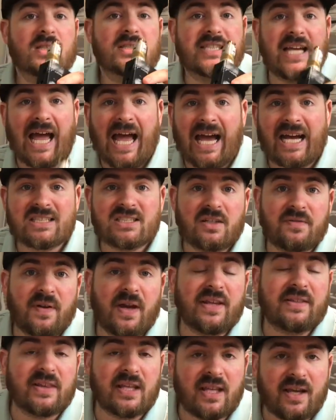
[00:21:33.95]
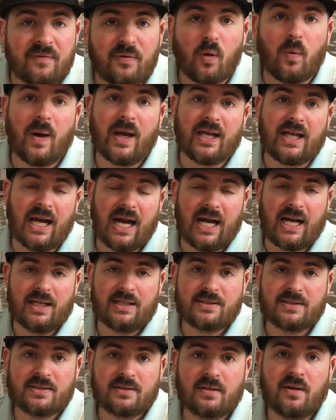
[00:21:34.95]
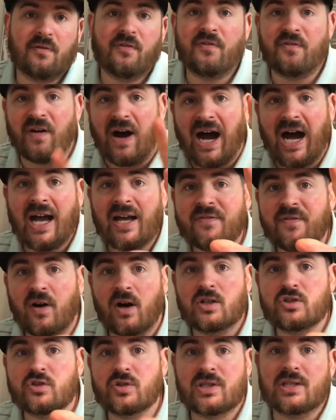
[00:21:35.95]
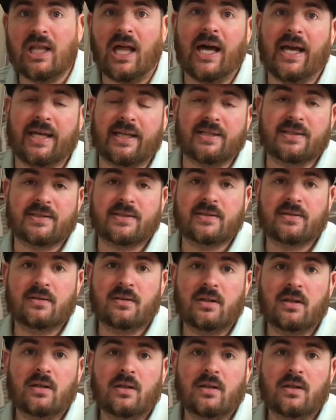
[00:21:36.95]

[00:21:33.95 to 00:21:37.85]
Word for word: To activate the giveaway, guys, 500 likes.